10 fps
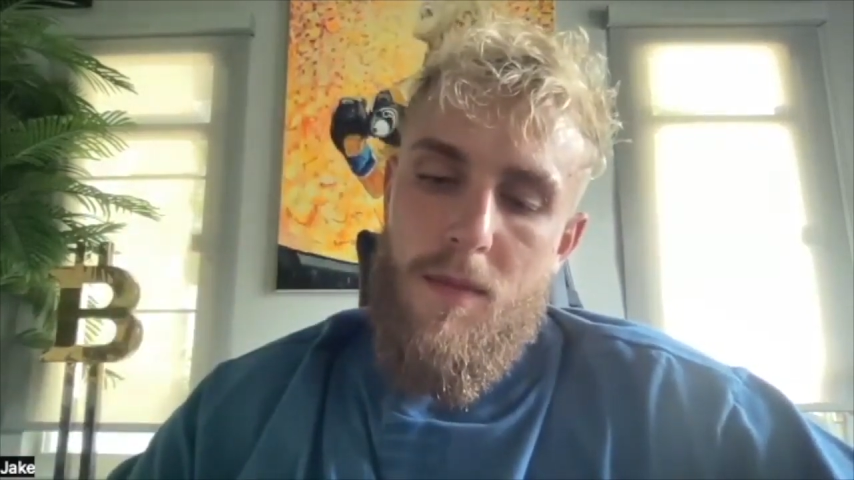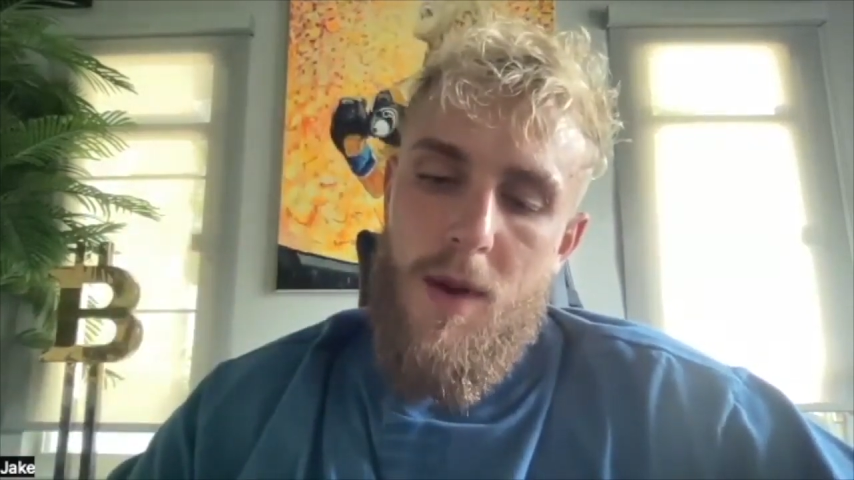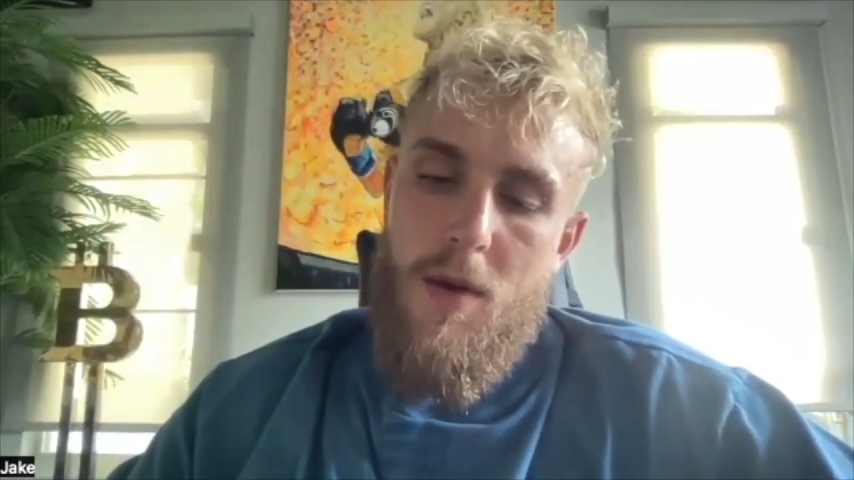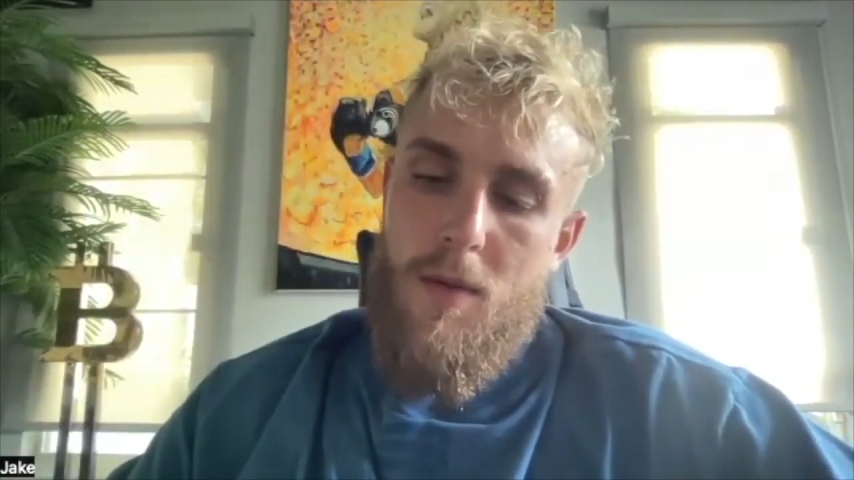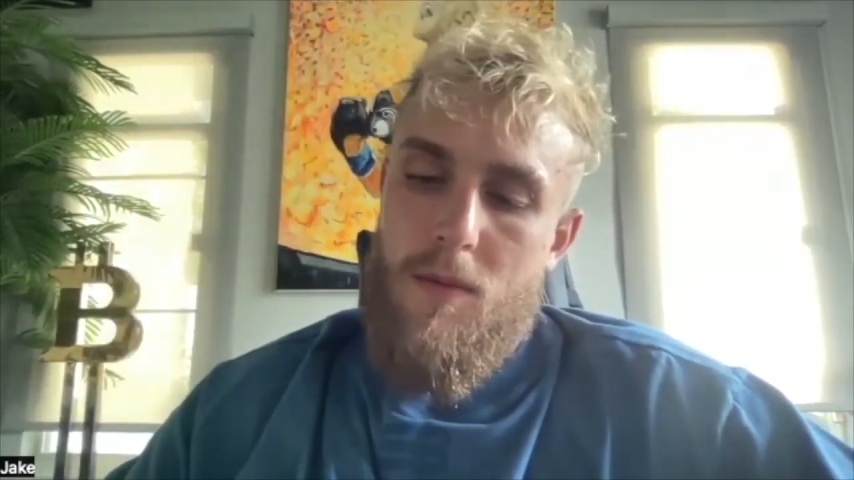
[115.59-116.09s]

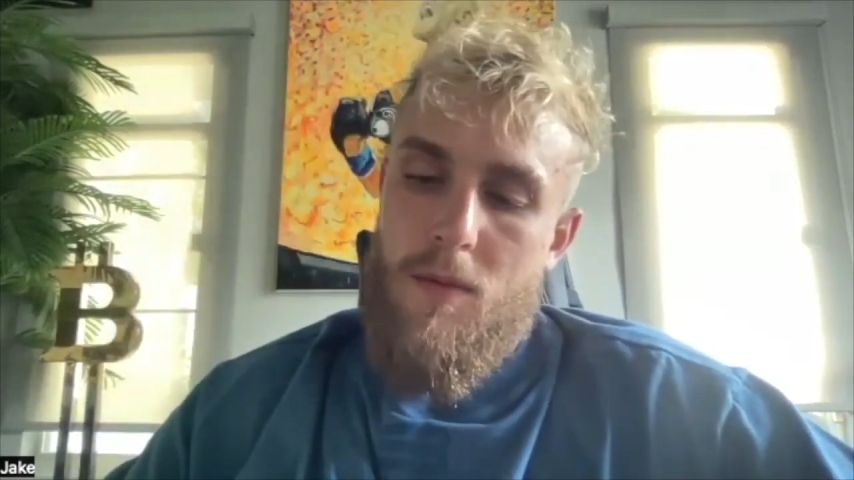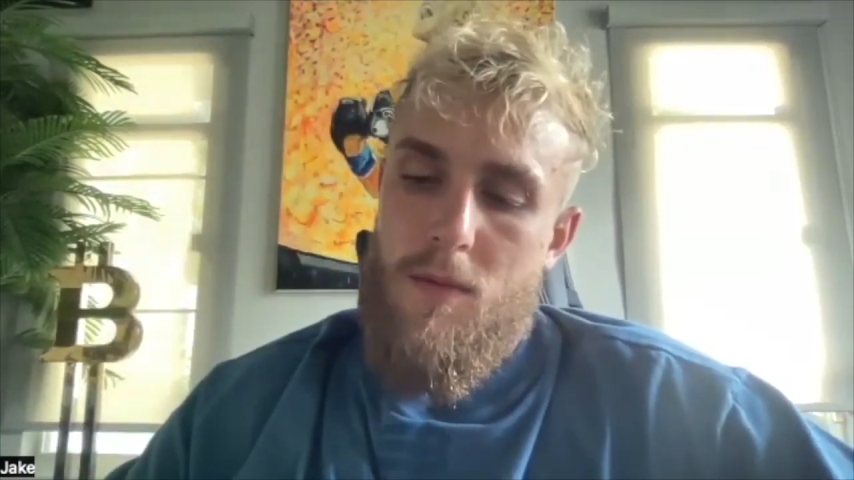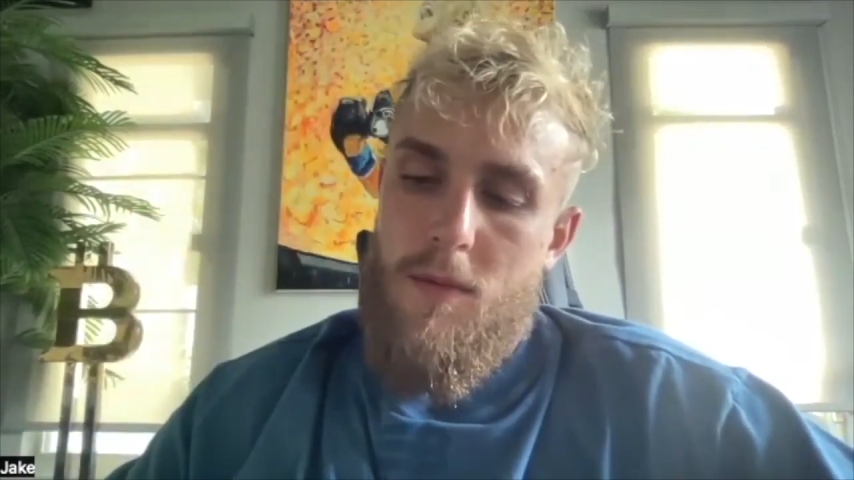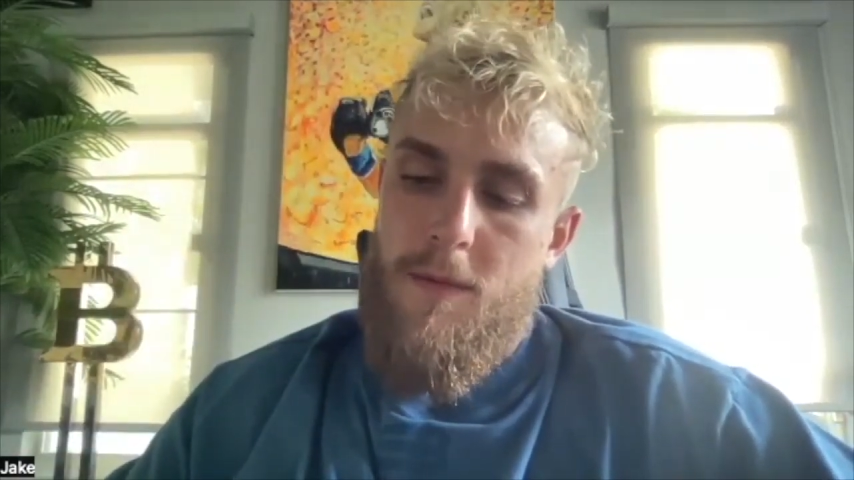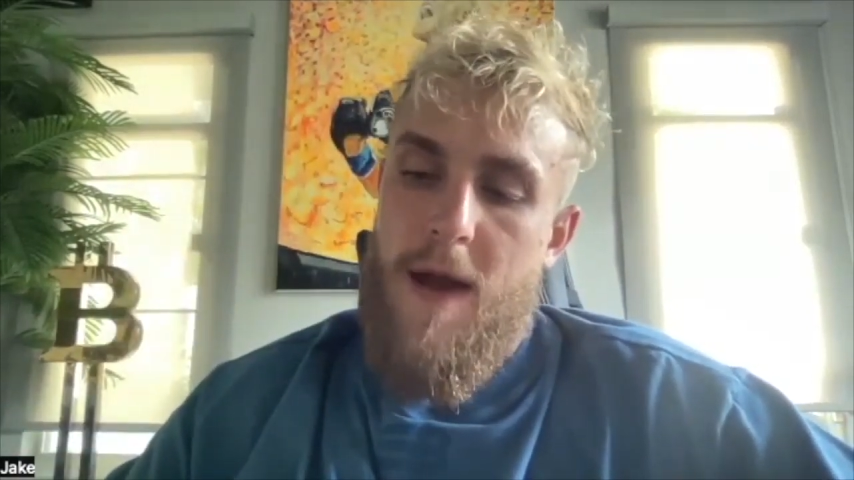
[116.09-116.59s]
you know
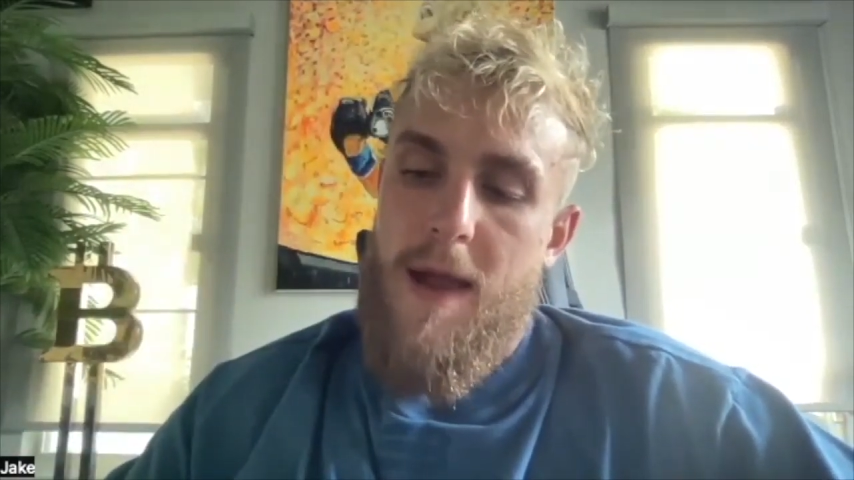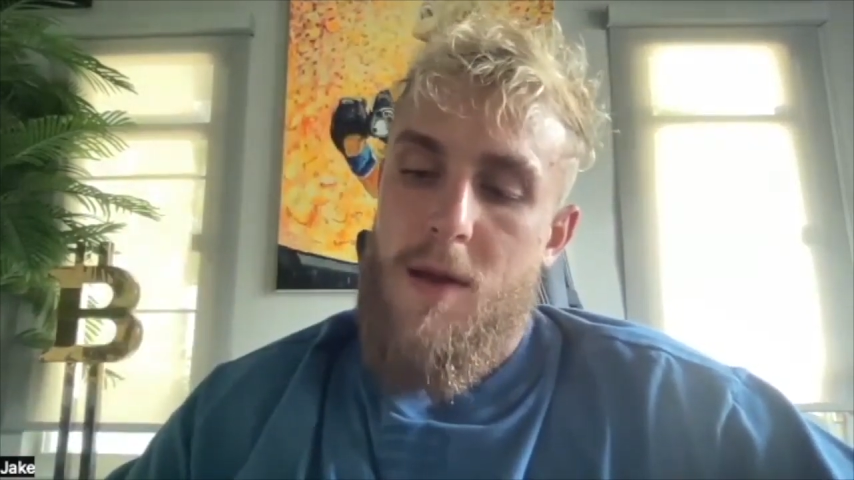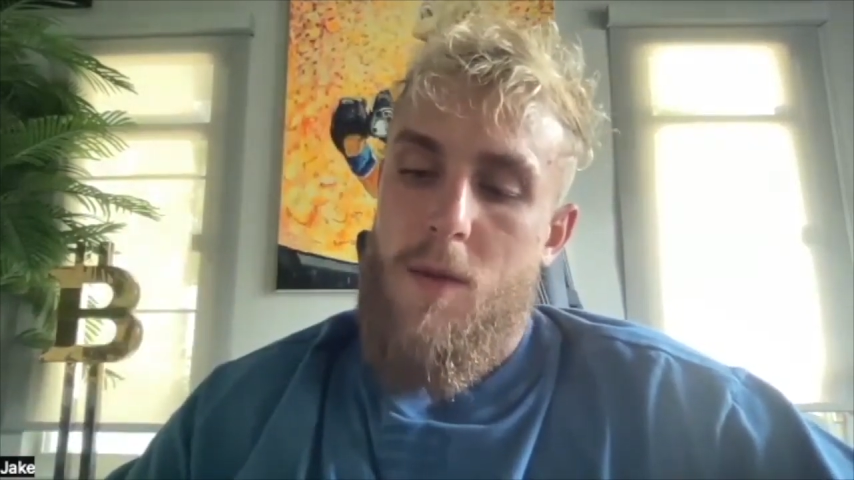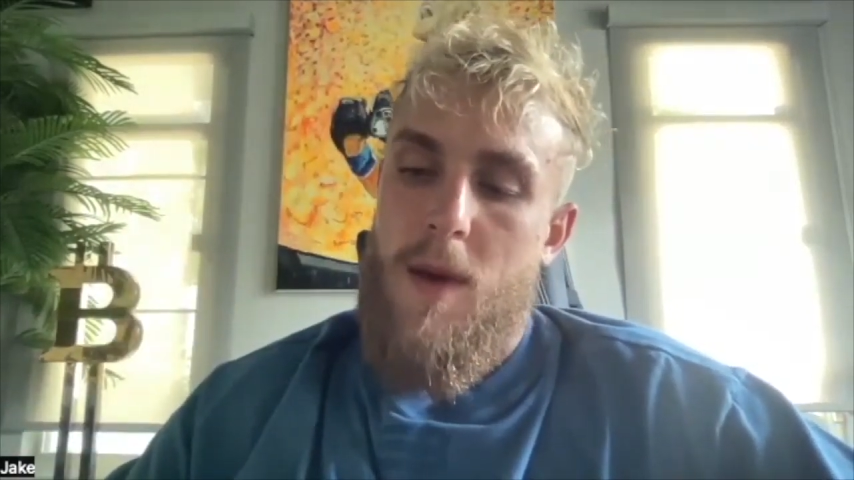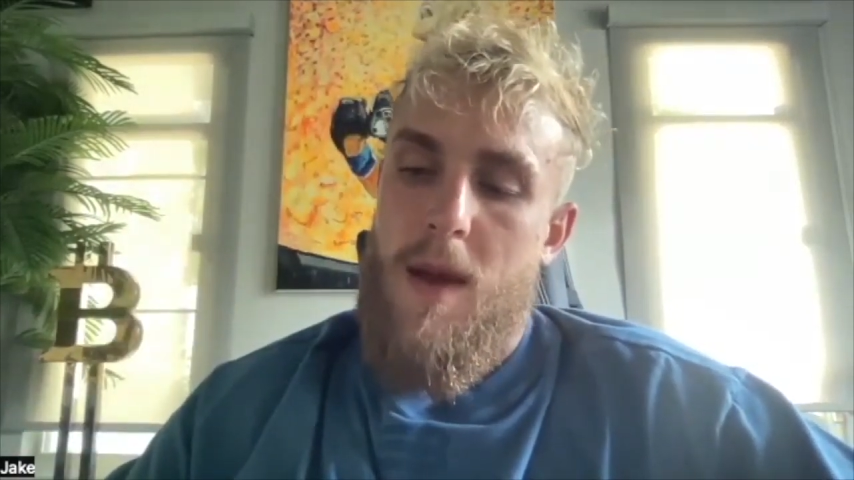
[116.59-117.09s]

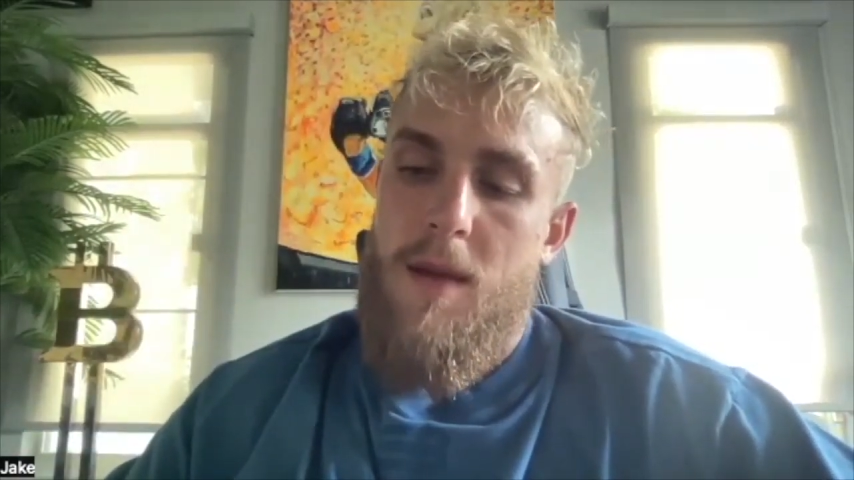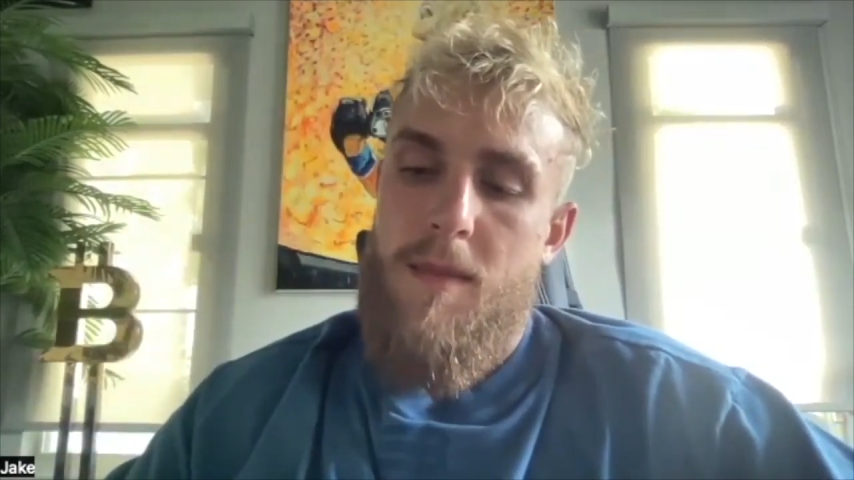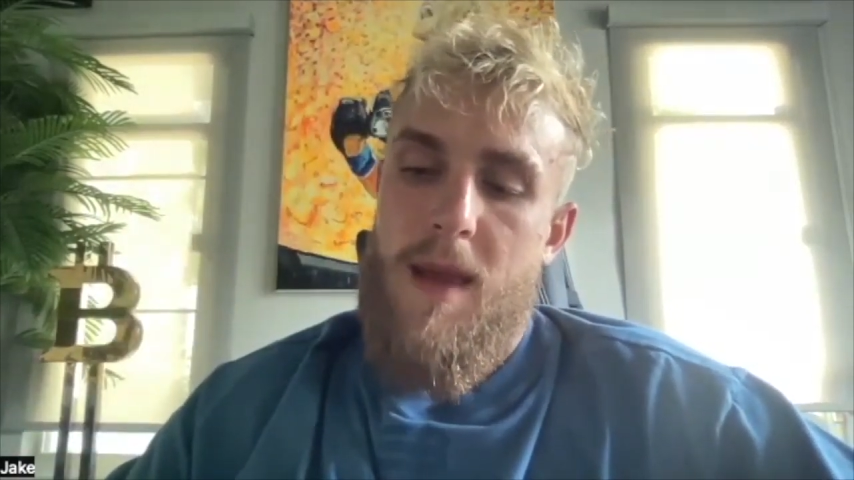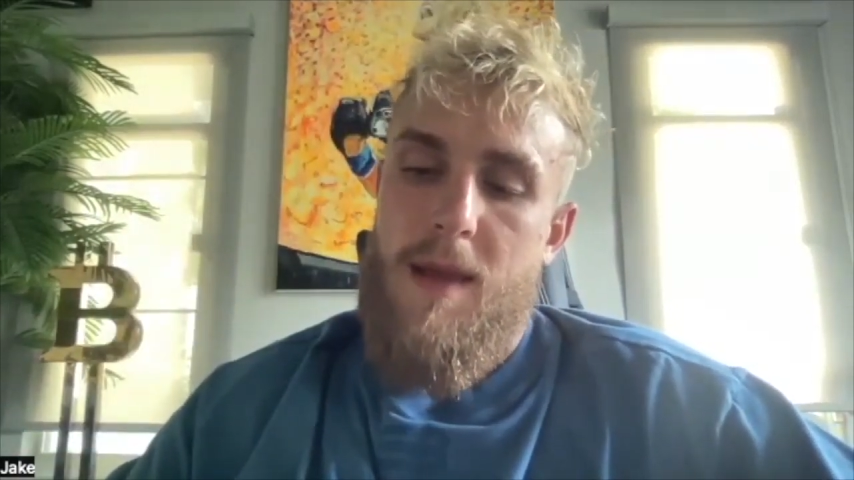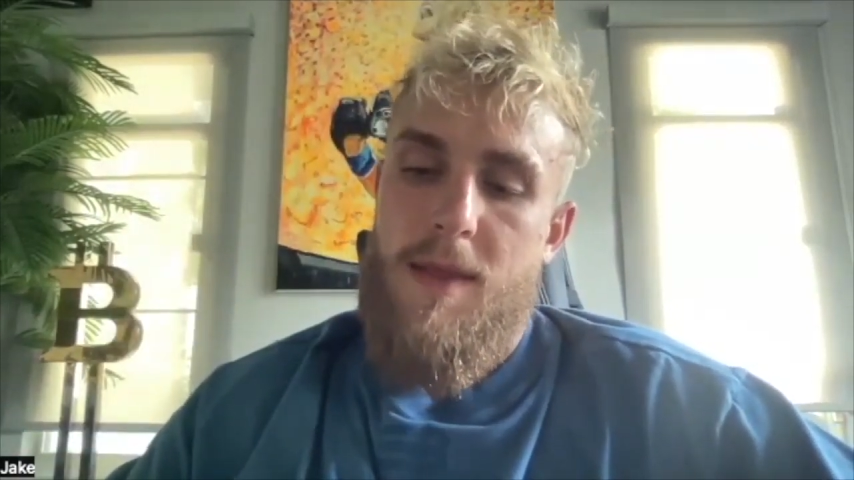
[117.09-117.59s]
find a way to
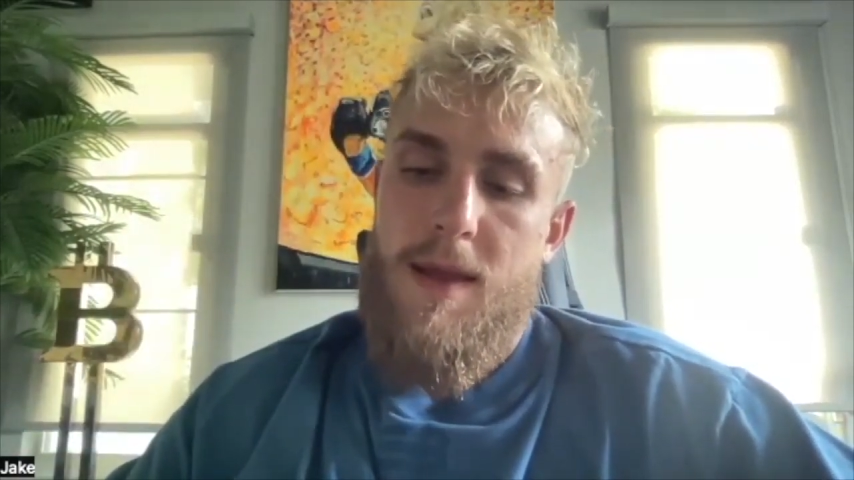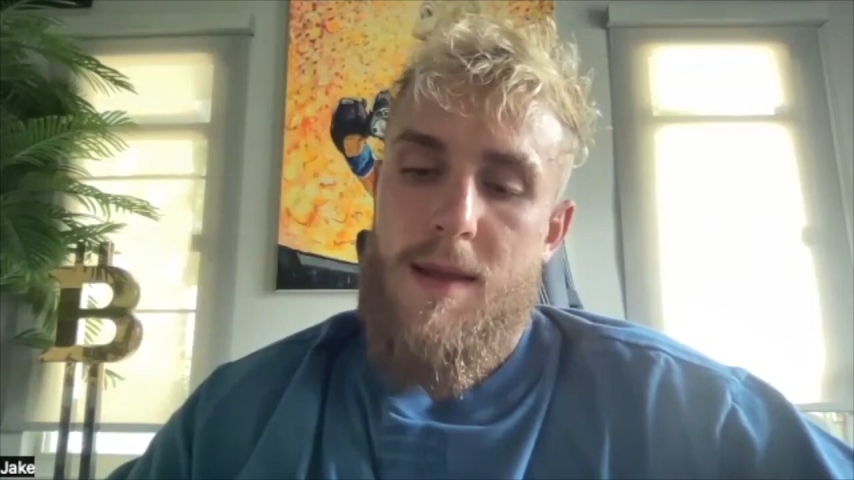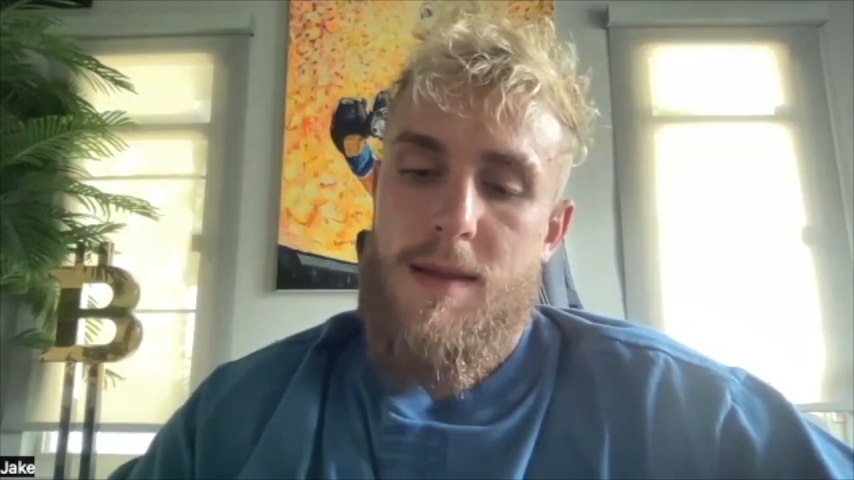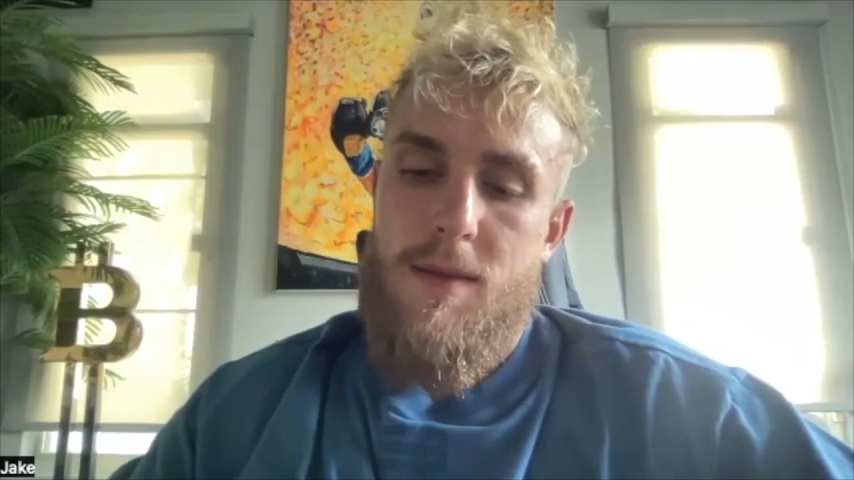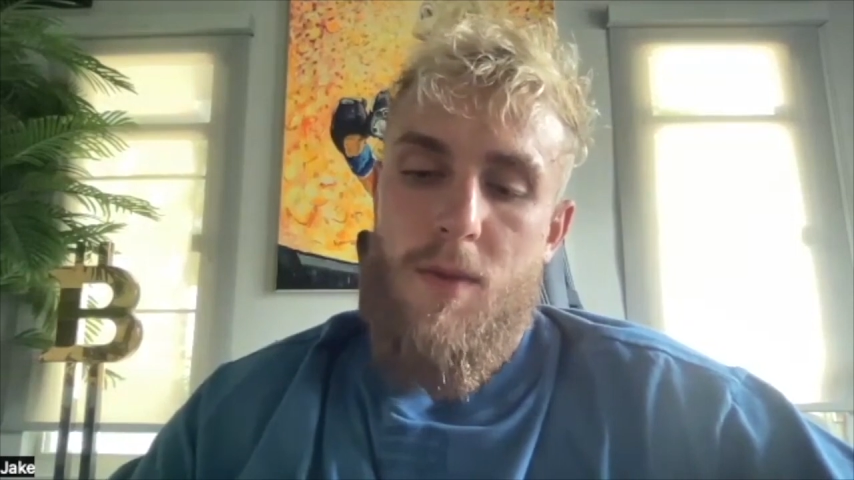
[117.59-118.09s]
make things